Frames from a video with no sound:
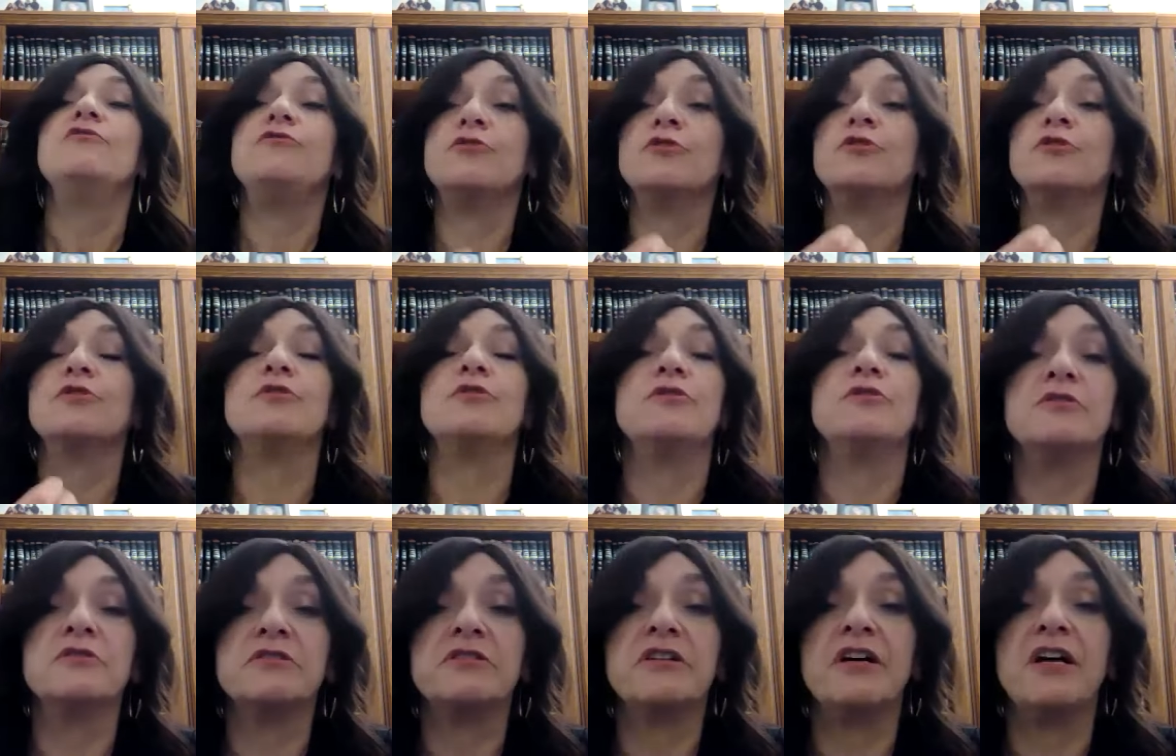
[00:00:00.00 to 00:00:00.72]
for a
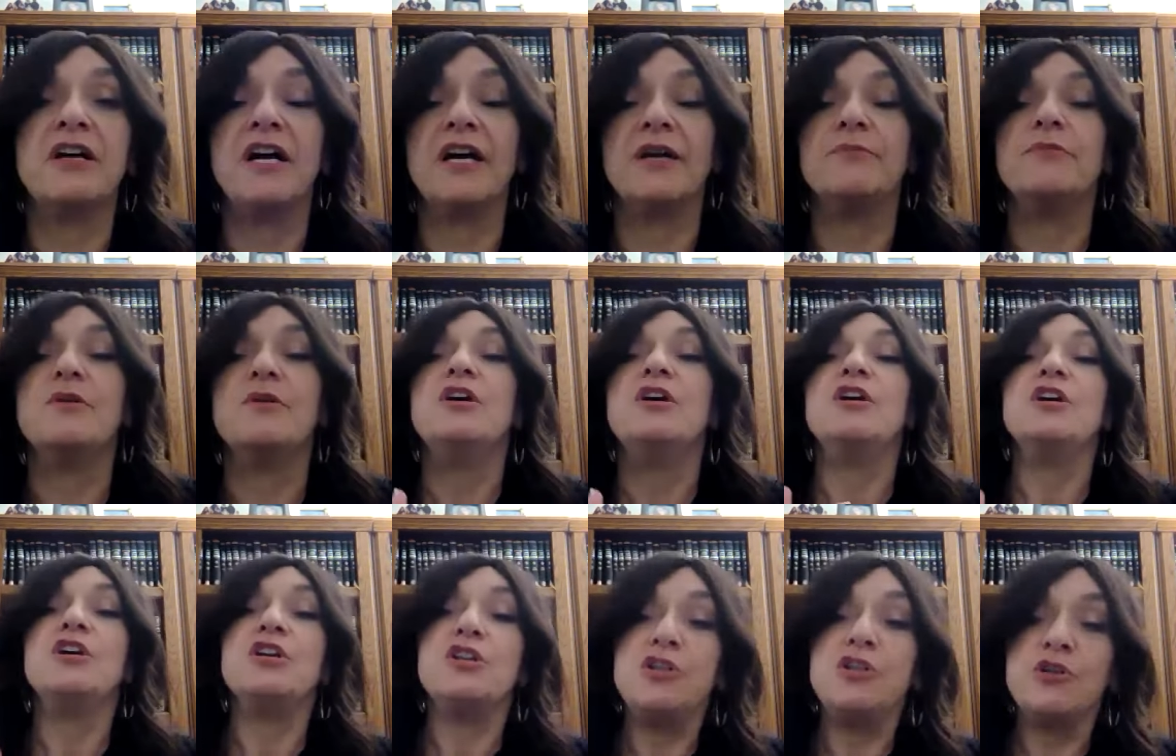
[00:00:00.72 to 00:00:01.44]
long time
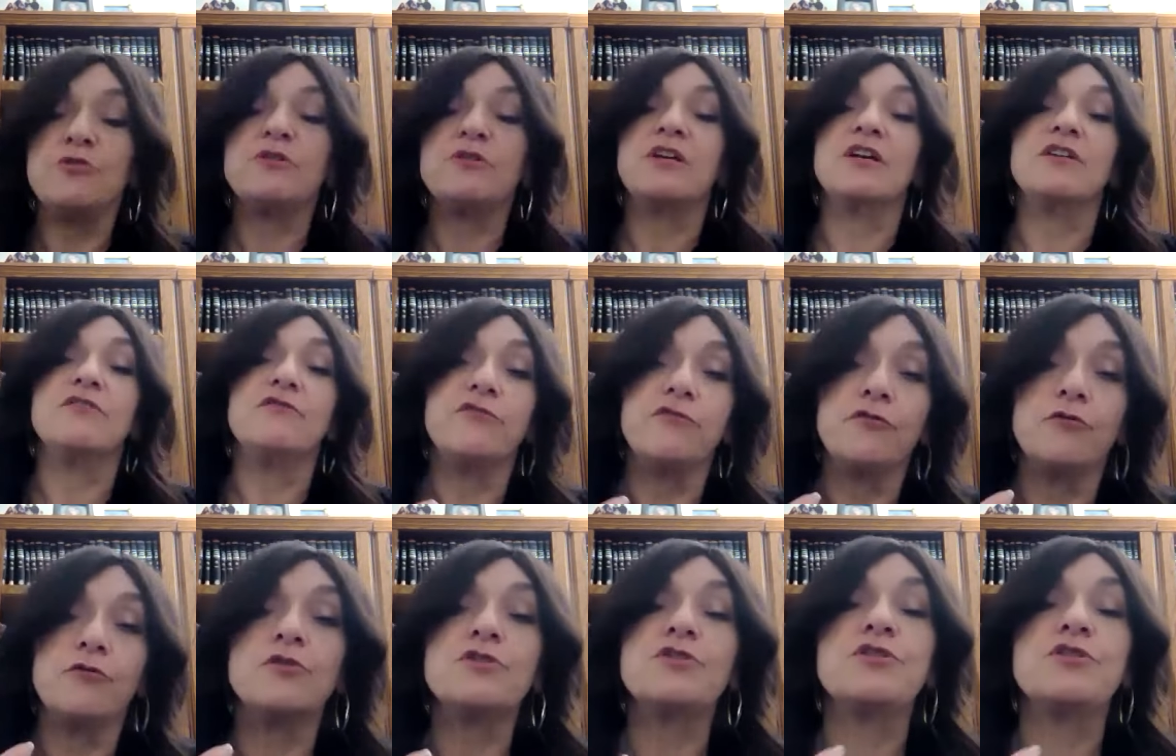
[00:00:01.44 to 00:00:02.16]
you can
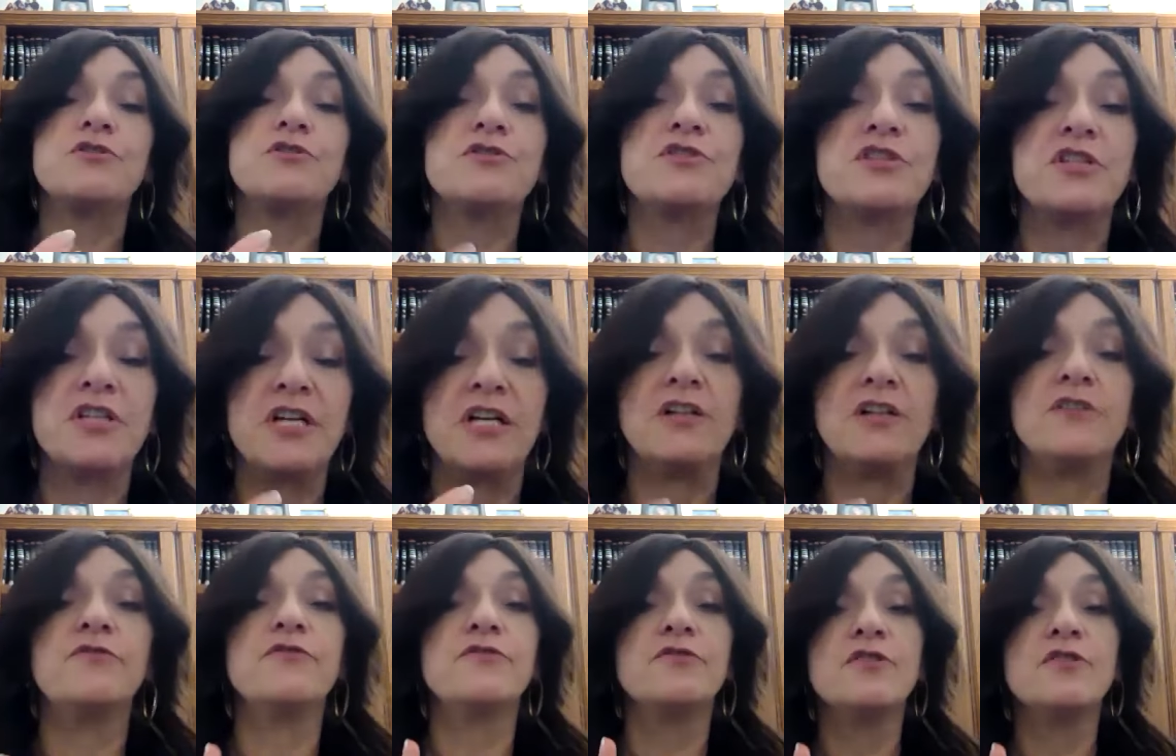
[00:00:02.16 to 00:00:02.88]
force
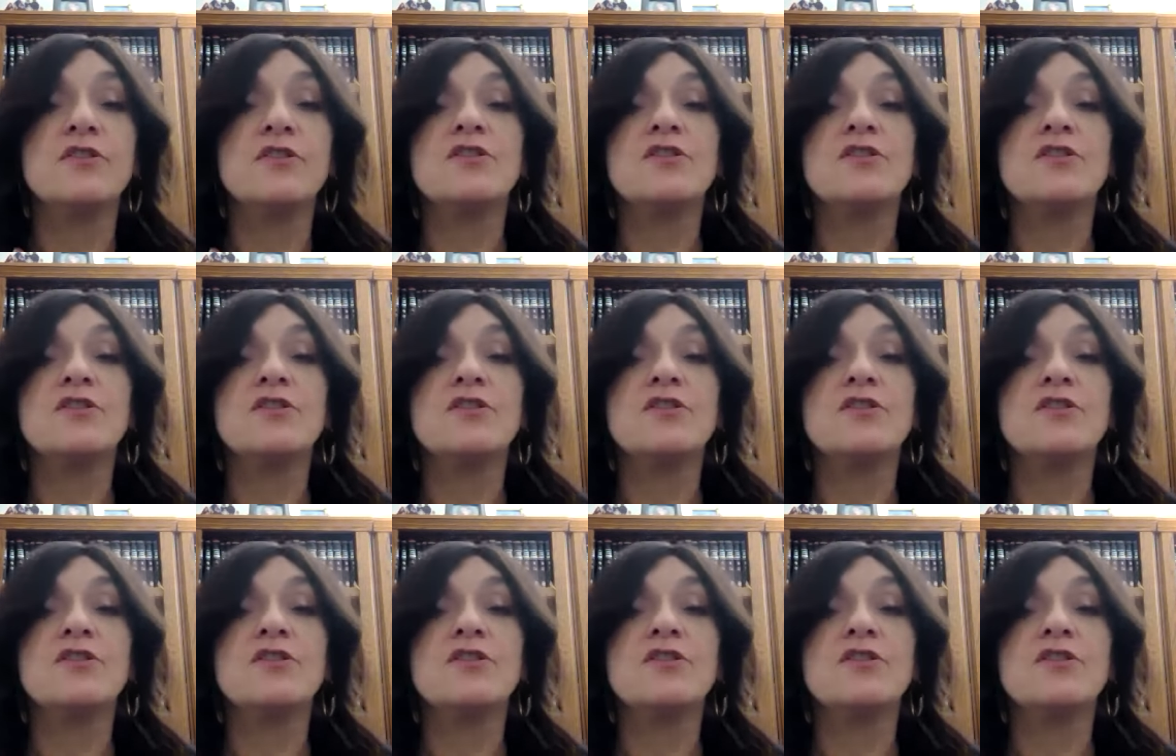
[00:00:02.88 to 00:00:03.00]
yourself